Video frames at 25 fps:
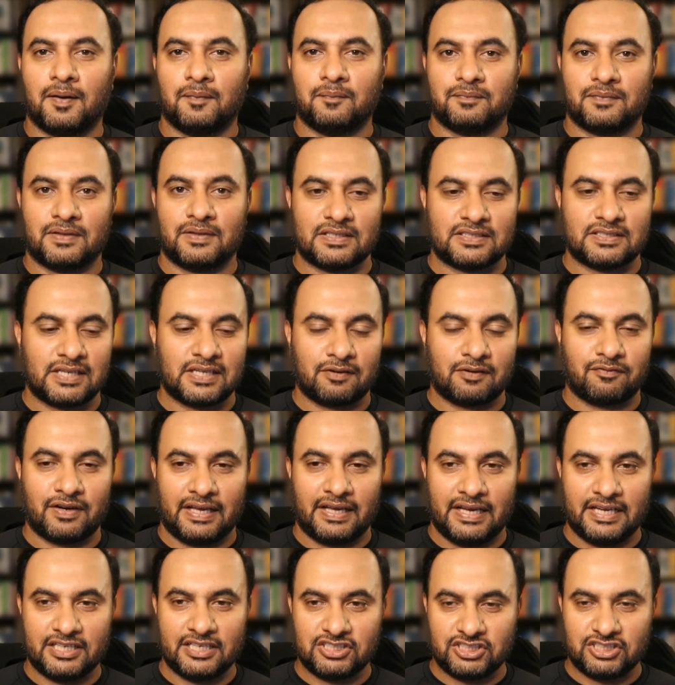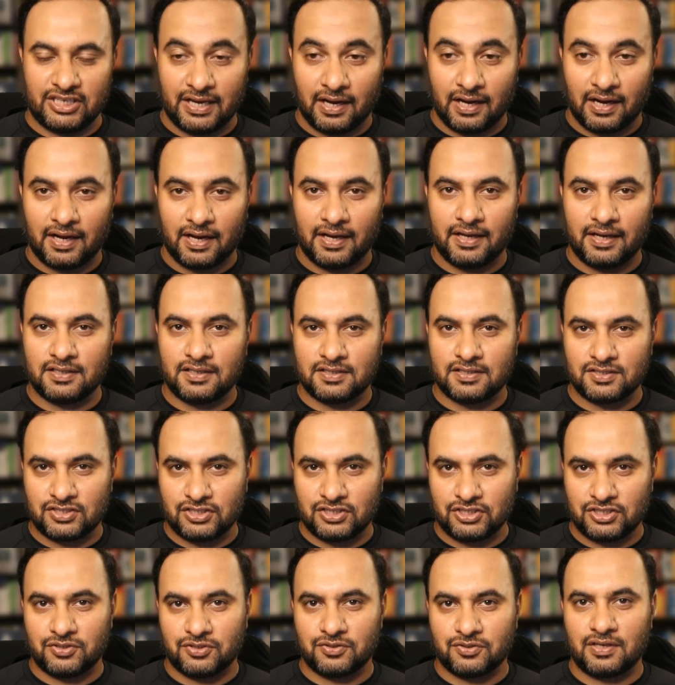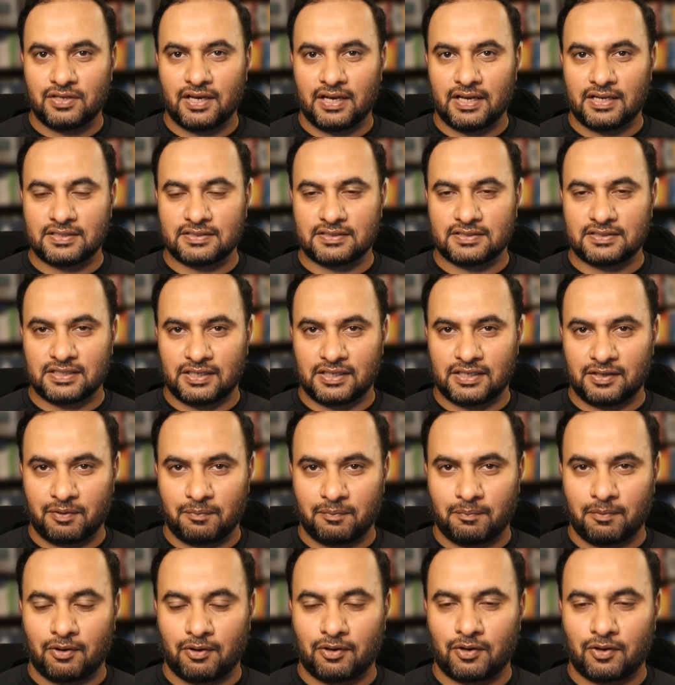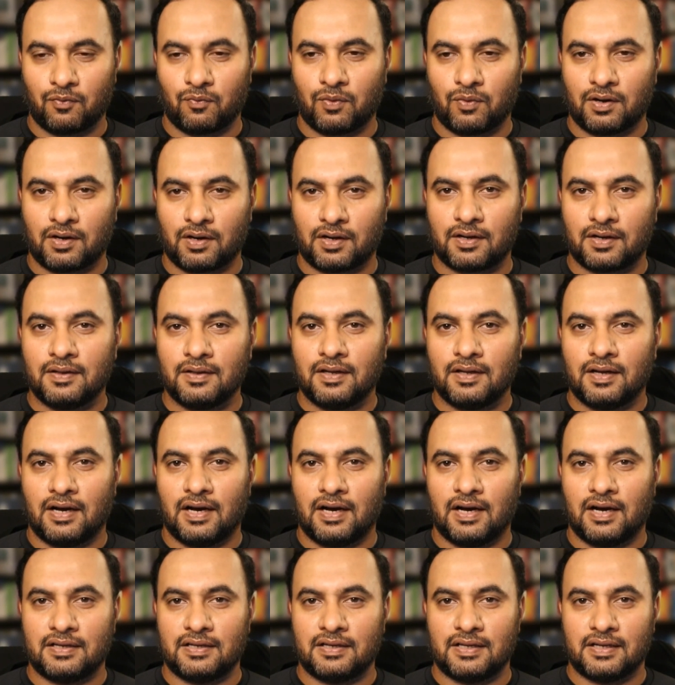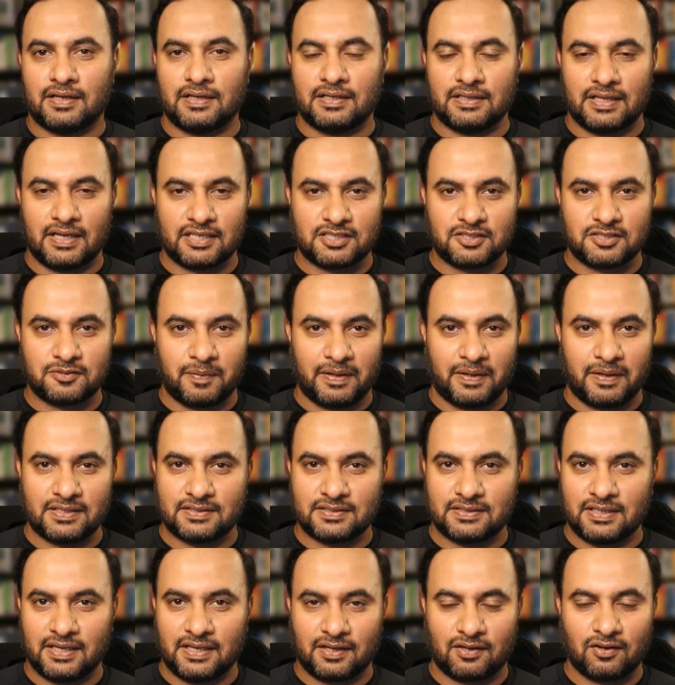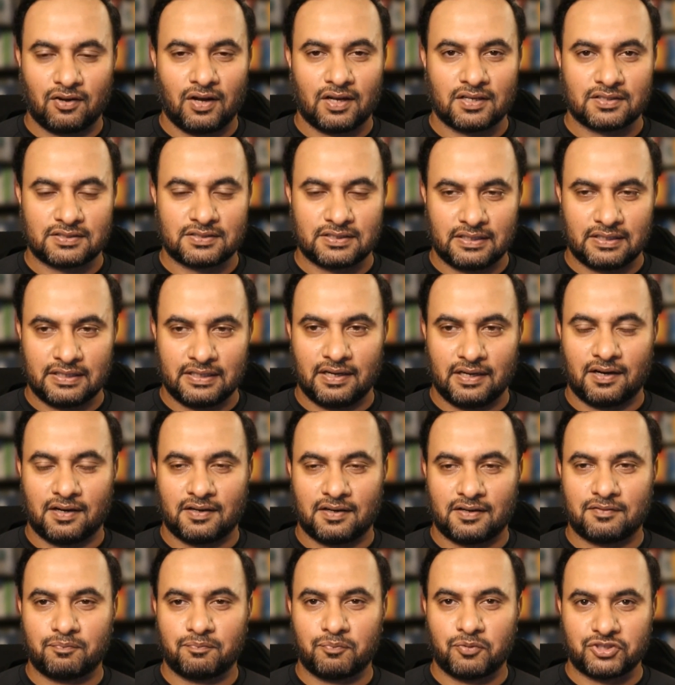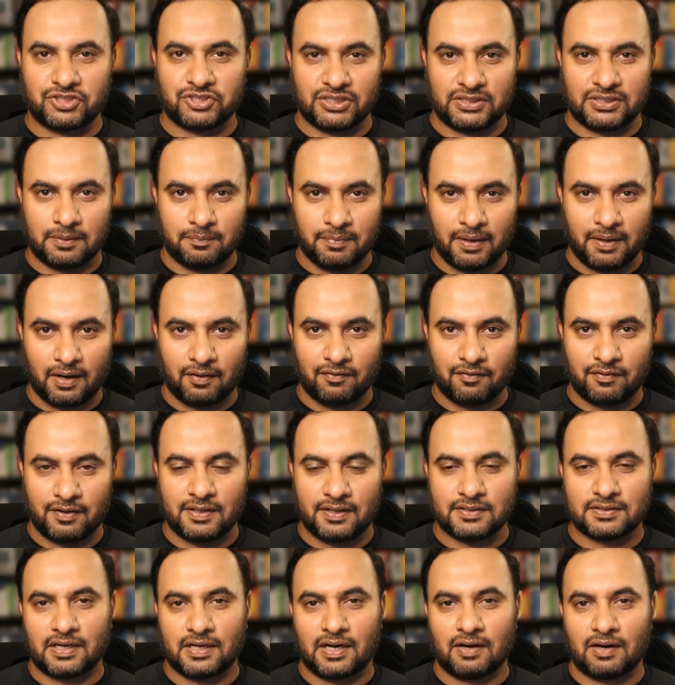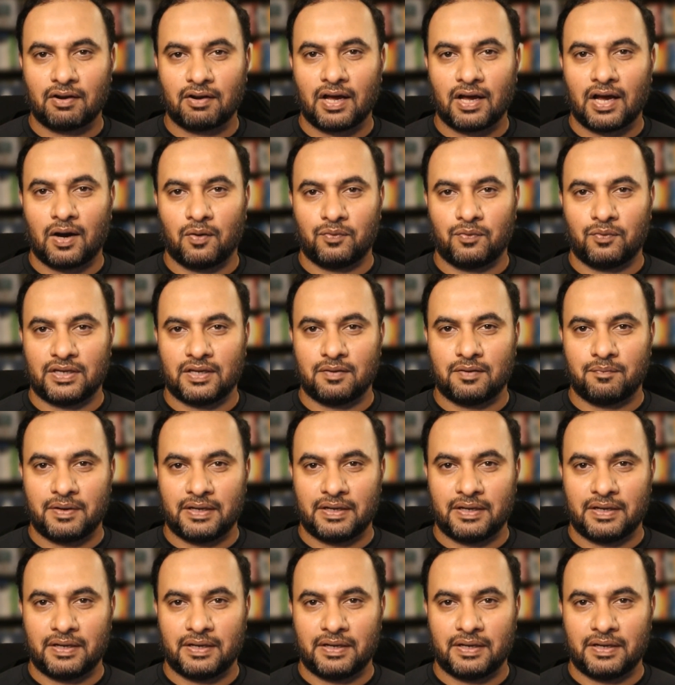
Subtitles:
Stanford HAI Institute has a significant amount of work done in that space. They constantly are pushing the boundaries around how we can bring